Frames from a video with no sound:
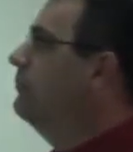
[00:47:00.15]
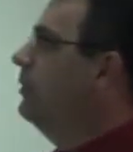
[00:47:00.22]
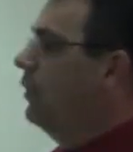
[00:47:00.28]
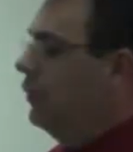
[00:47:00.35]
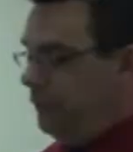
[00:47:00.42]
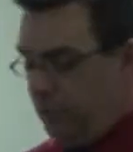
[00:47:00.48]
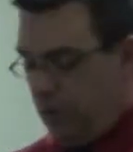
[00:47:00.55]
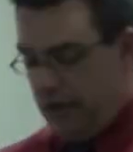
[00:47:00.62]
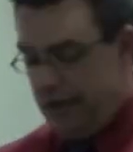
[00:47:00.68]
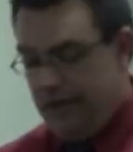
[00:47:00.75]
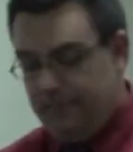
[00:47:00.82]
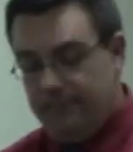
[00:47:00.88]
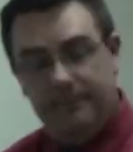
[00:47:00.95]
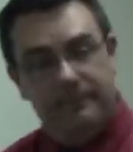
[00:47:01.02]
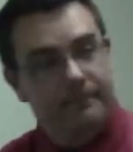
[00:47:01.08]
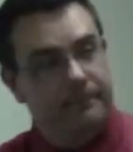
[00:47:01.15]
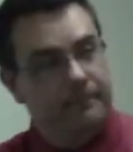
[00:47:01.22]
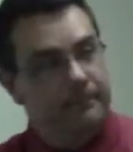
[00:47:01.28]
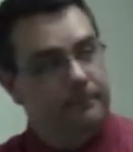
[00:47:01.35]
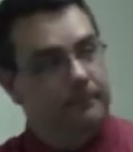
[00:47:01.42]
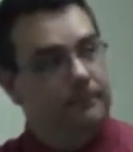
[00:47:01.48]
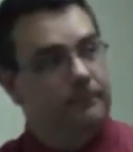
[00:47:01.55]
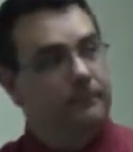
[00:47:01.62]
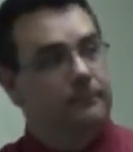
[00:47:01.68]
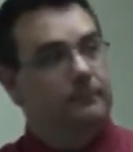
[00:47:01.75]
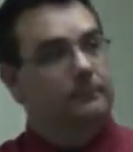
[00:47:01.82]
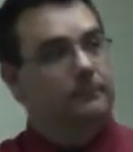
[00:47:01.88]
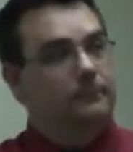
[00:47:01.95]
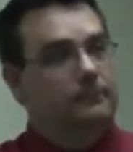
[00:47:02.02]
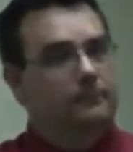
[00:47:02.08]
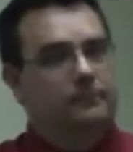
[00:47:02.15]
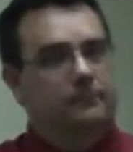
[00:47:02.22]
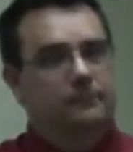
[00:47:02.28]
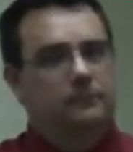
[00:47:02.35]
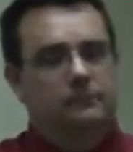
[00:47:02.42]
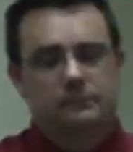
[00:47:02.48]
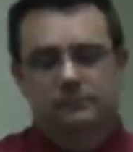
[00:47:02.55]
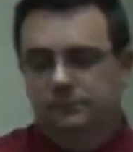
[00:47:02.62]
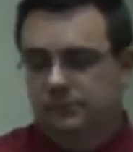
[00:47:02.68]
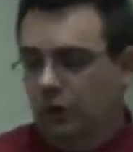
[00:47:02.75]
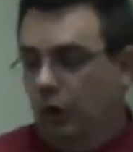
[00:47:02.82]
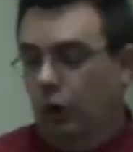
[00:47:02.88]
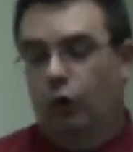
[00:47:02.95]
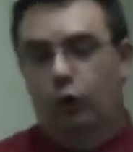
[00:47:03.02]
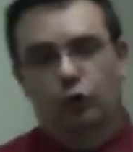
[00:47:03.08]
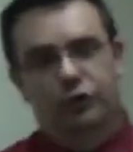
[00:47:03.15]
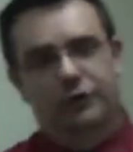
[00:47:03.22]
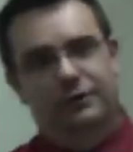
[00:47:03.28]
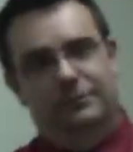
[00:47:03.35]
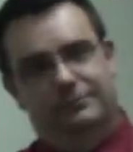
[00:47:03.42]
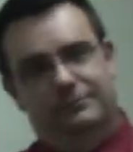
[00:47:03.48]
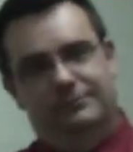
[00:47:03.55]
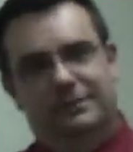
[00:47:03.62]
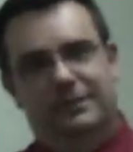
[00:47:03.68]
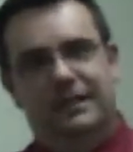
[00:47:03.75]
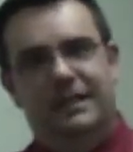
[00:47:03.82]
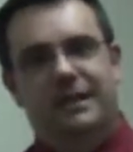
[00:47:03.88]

both what? Fake. Old. He